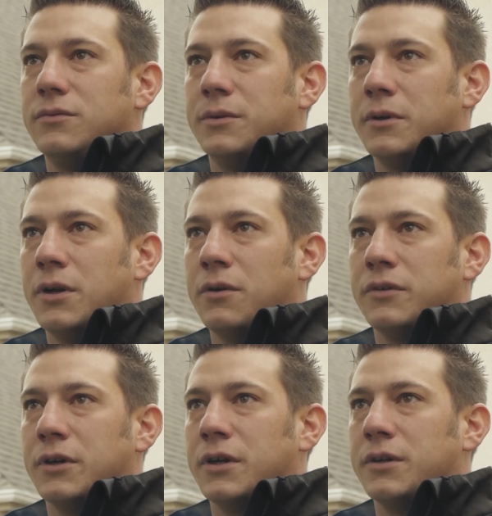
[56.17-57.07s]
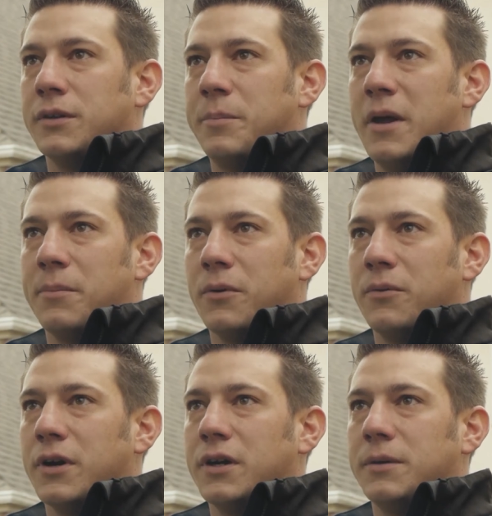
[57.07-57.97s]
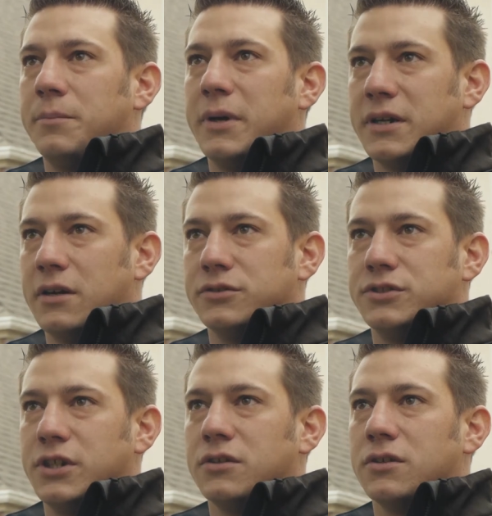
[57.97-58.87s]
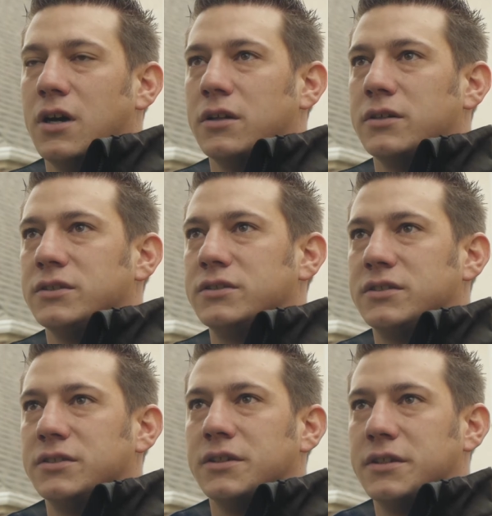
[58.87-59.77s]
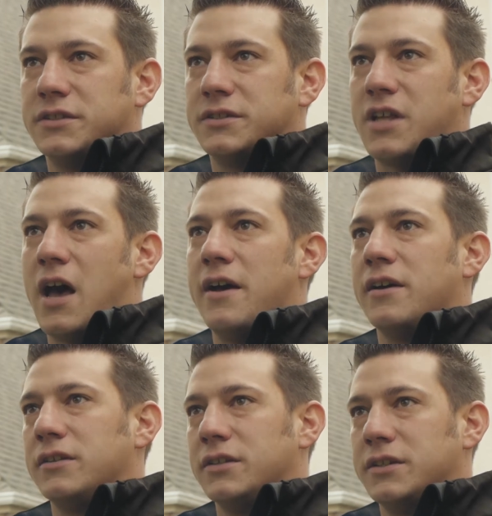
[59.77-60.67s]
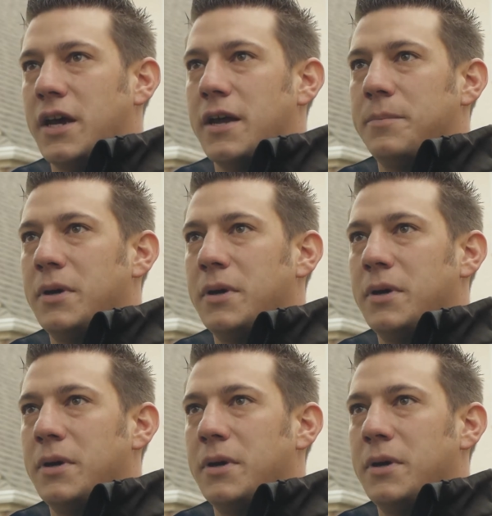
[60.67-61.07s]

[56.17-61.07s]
We went over the paperwork and picked out the shingle colors and the style and the type.